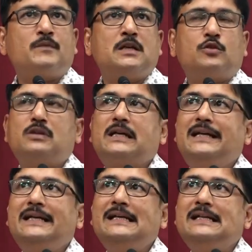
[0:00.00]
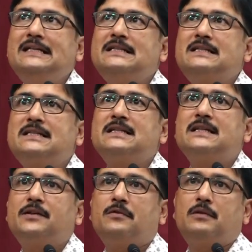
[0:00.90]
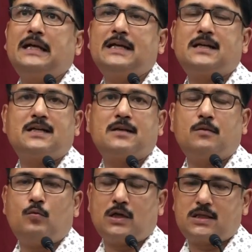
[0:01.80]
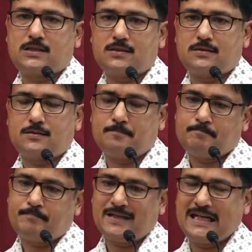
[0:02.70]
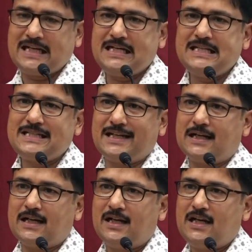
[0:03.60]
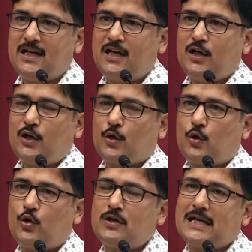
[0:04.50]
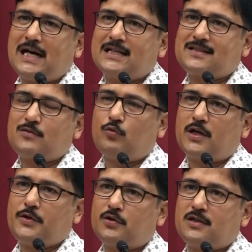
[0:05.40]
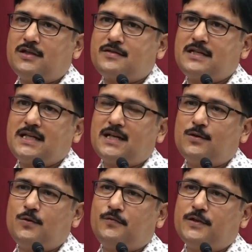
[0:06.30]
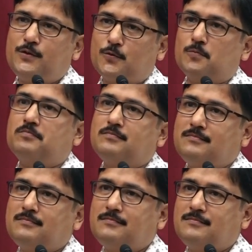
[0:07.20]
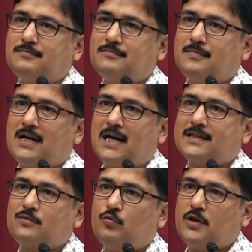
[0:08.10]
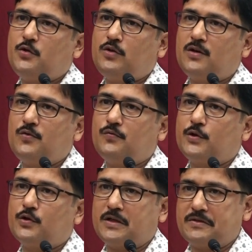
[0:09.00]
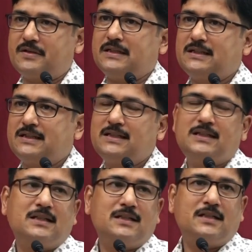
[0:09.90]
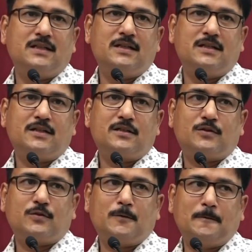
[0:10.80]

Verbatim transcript: So the key is, you know, like what uh, Kennedy said, don't ask what your country can do for you. Ask what you can do for your country. So,